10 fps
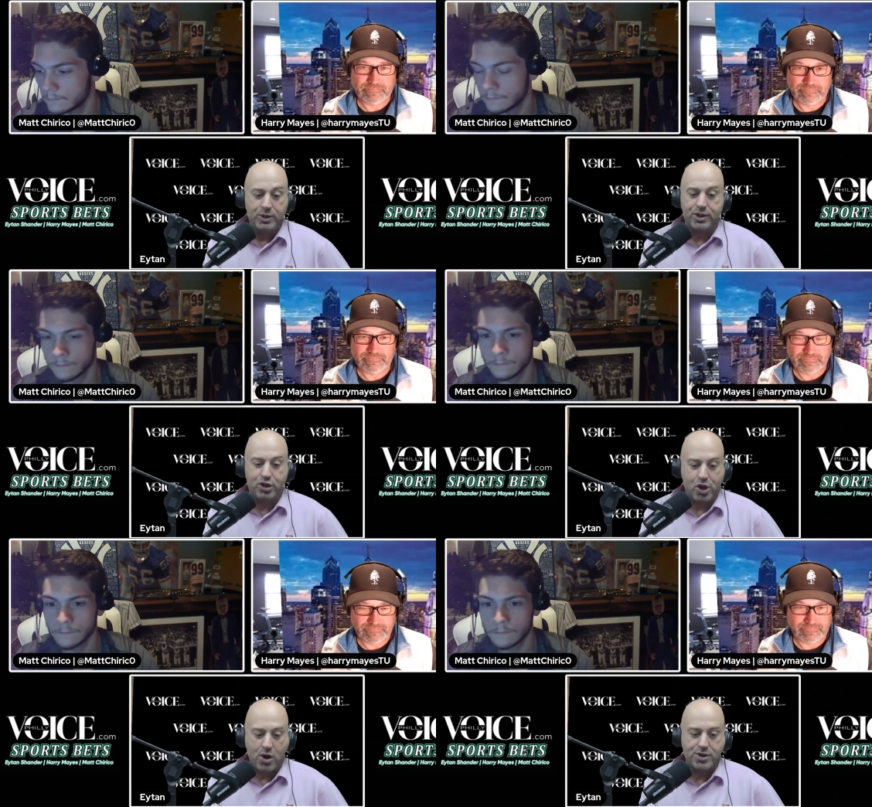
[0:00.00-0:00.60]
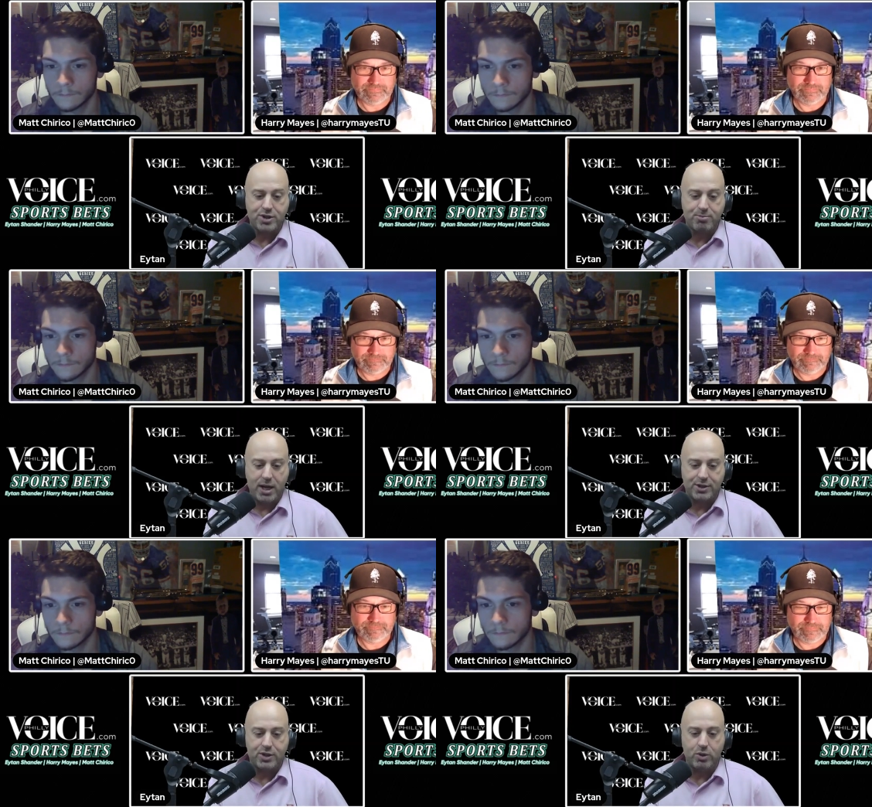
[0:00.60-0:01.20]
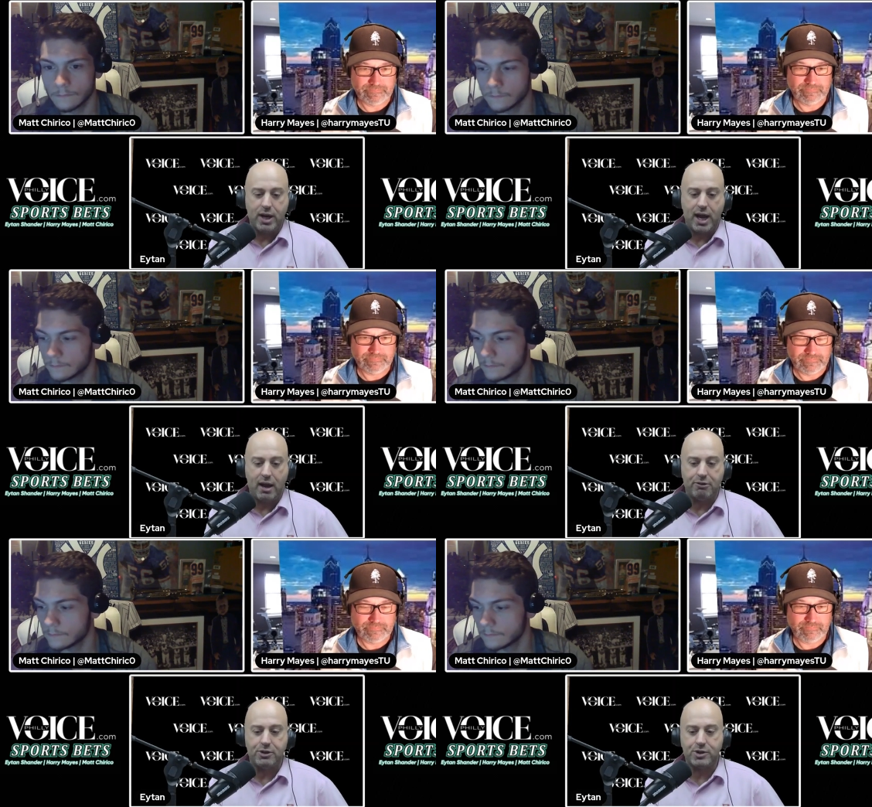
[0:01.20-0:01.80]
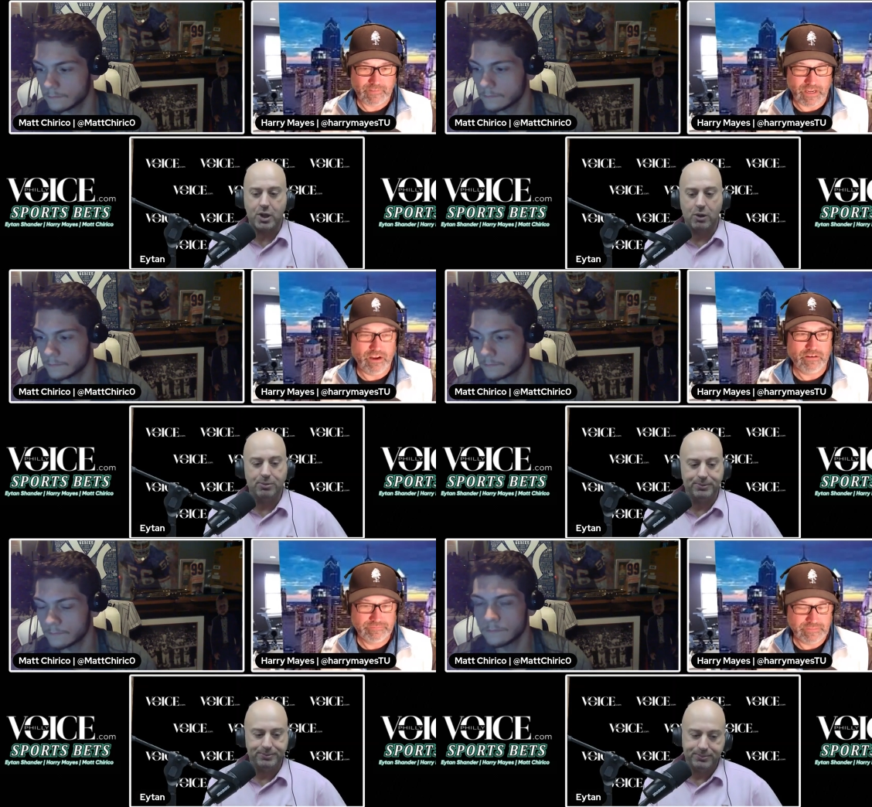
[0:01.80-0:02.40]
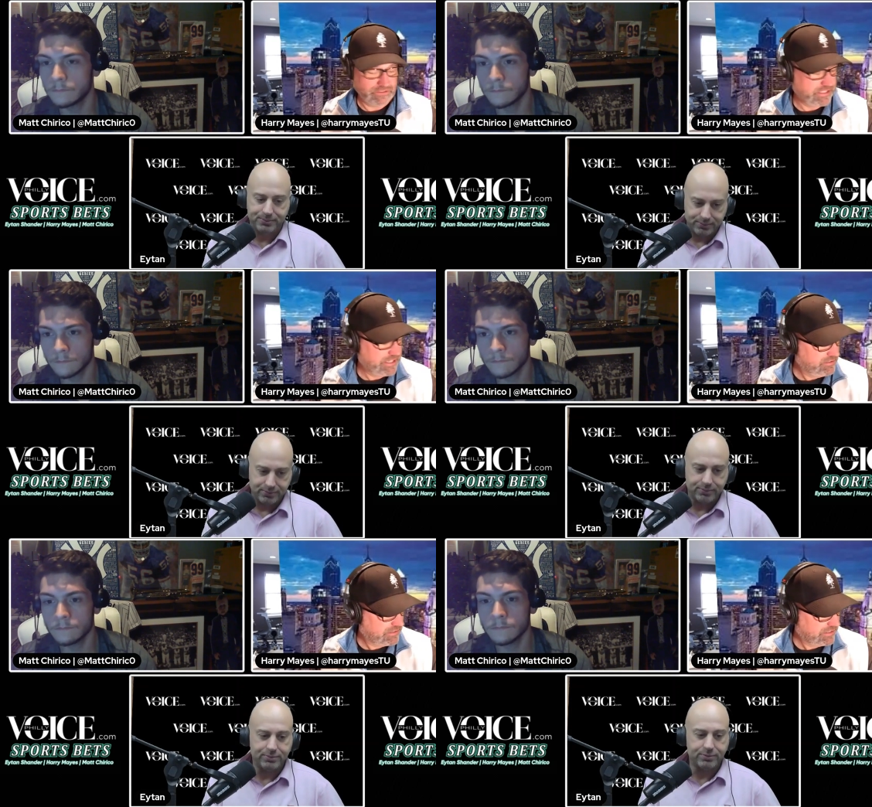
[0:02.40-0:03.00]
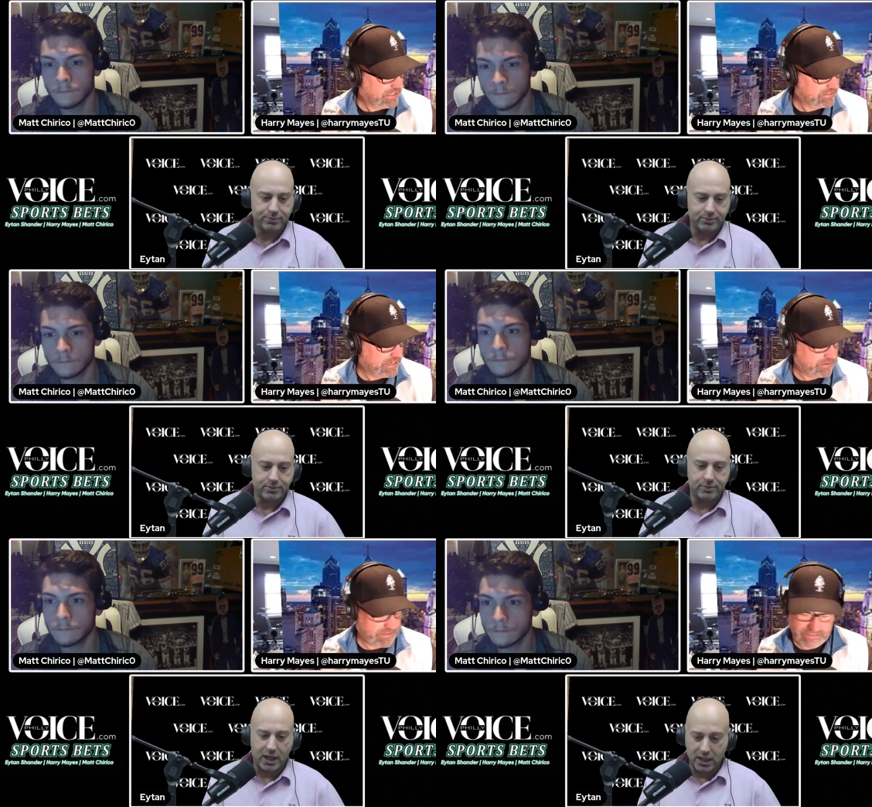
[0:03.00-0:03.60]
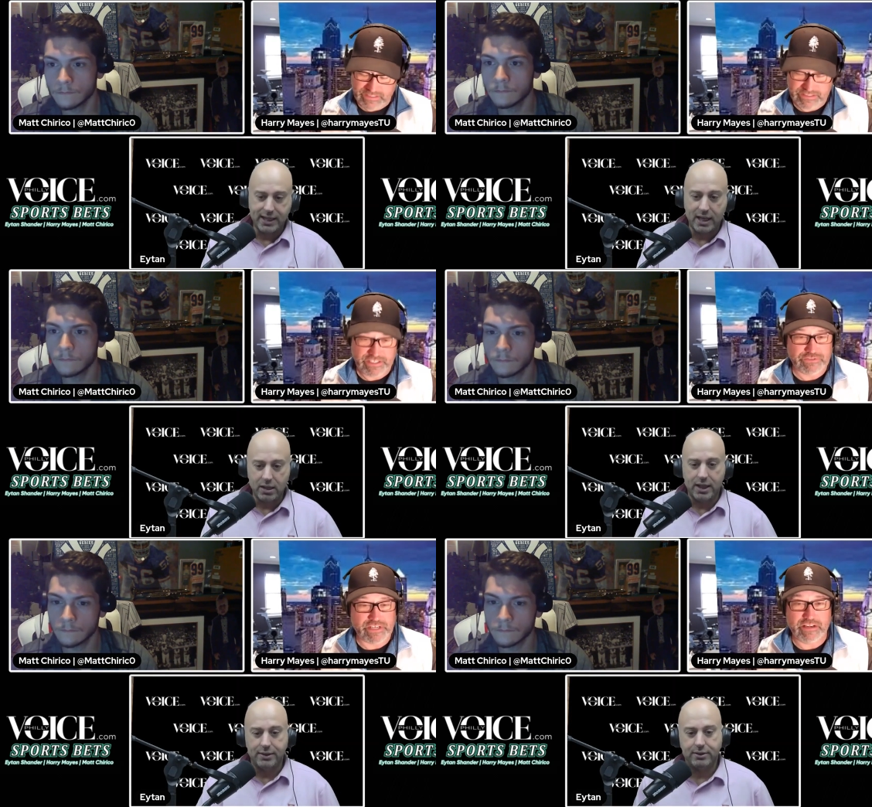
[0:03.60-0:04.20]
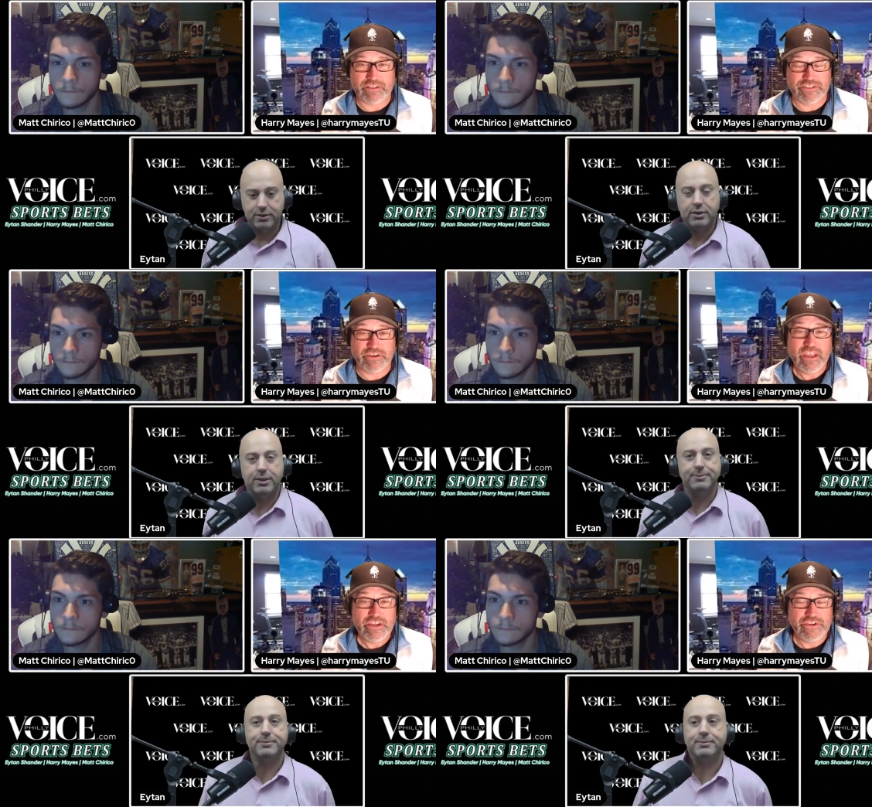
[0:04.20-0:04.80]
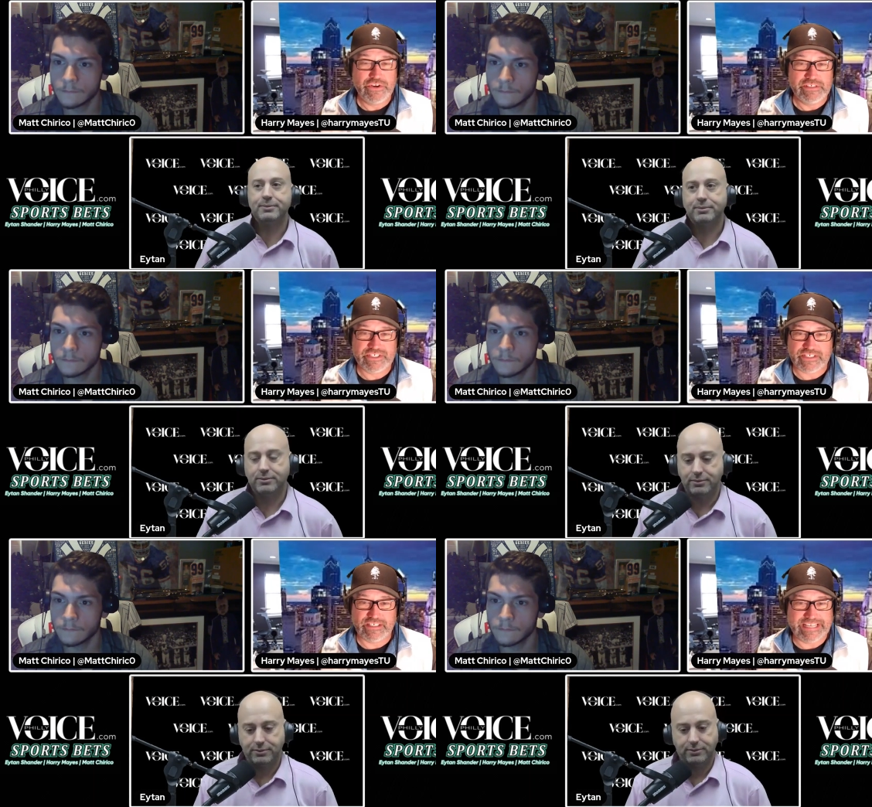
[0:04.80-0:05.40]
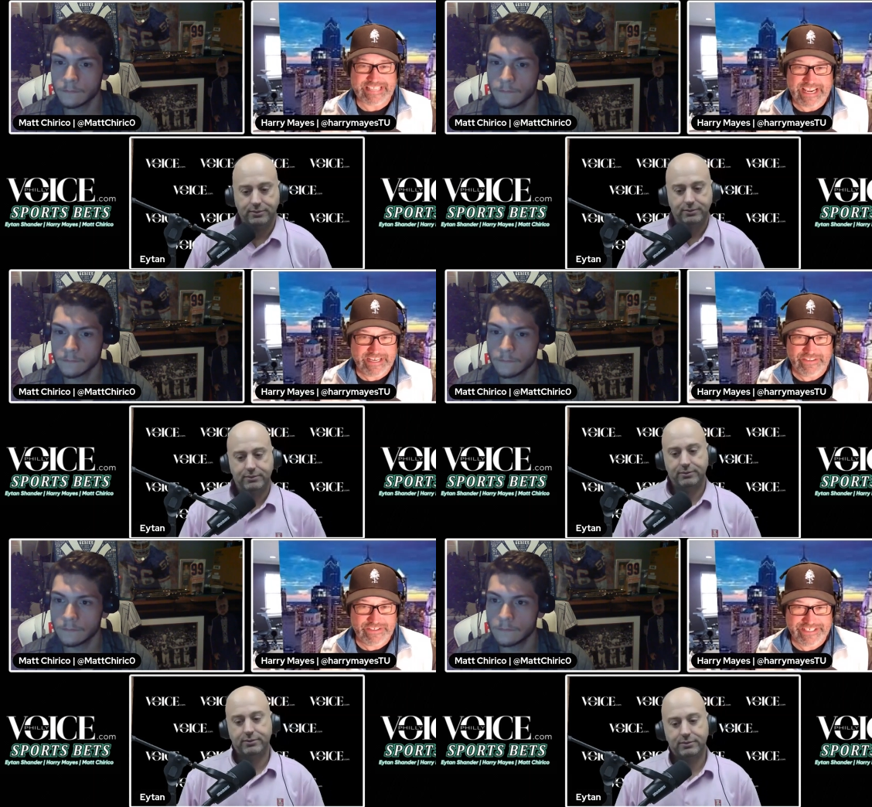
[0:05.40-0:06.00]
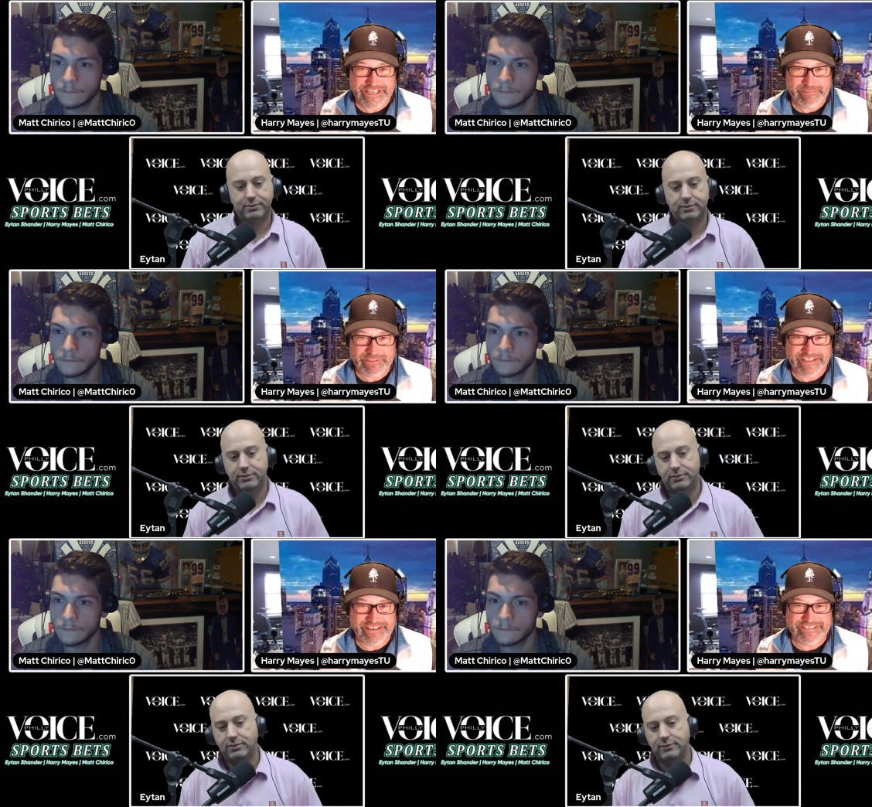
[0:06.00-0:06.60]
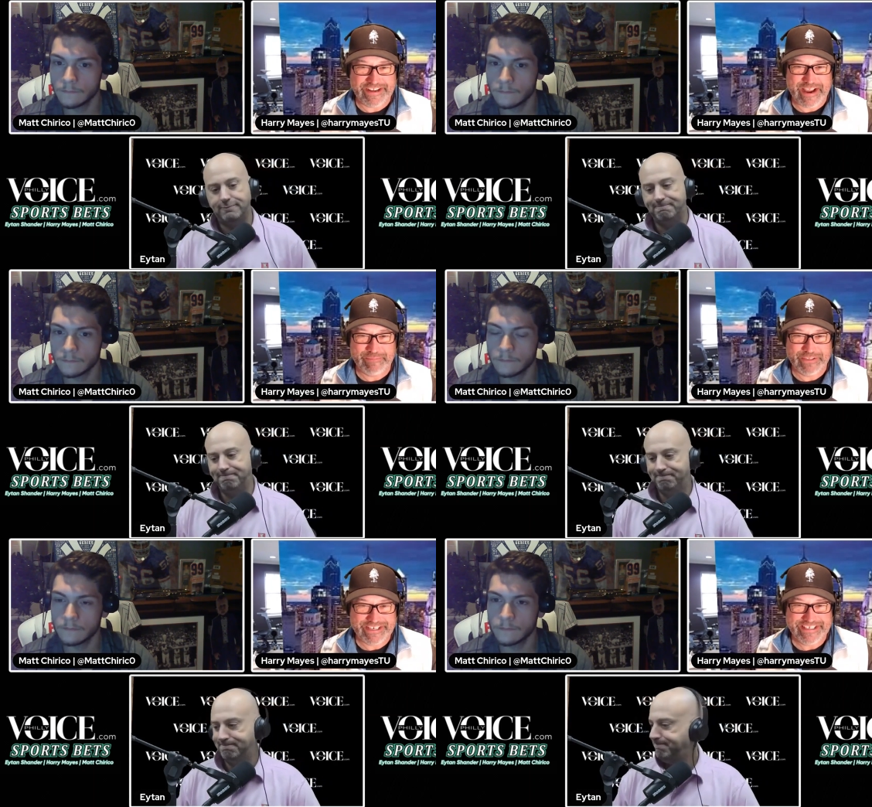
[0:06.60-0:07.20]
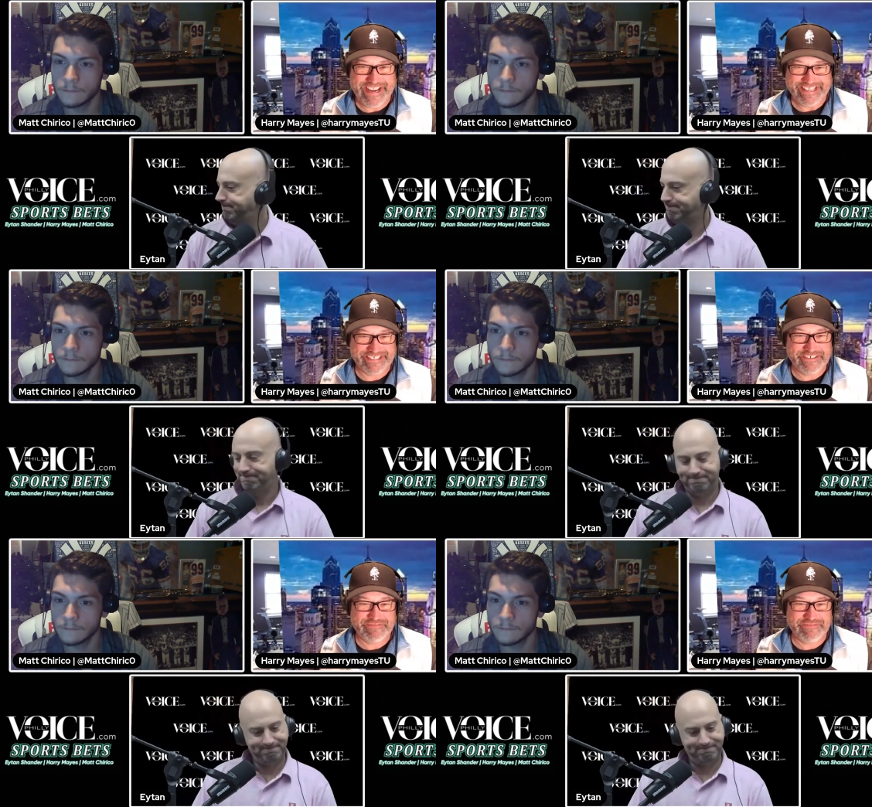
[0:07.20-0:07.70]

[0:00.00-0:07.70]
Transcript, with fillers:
Speaker 1: the Chargers minus two and a half. So
Speaker 2: oh, okay, I like that. Yeah, like it's interesting because you you didn't select any of the teams that that I'm looking at, so it's